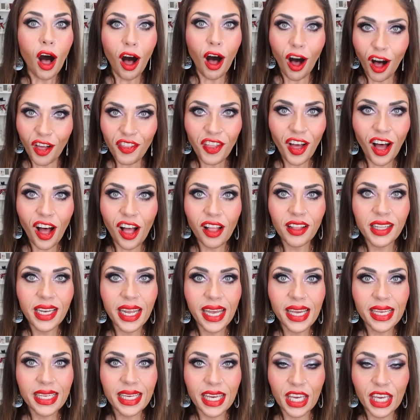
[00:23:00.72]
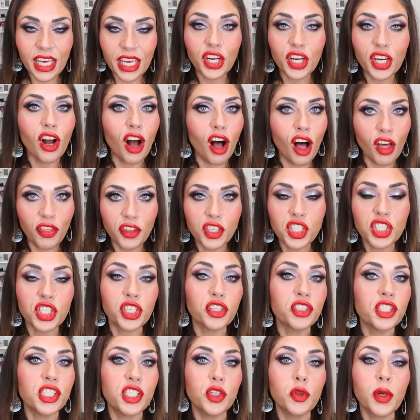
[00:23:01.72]
all the holiday gear, all the
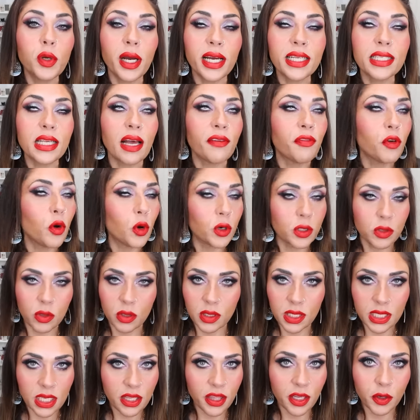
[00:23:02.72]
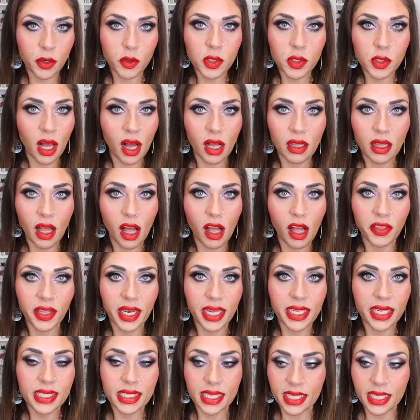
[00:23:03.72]
shirts. You guys, of course, will see those all holiday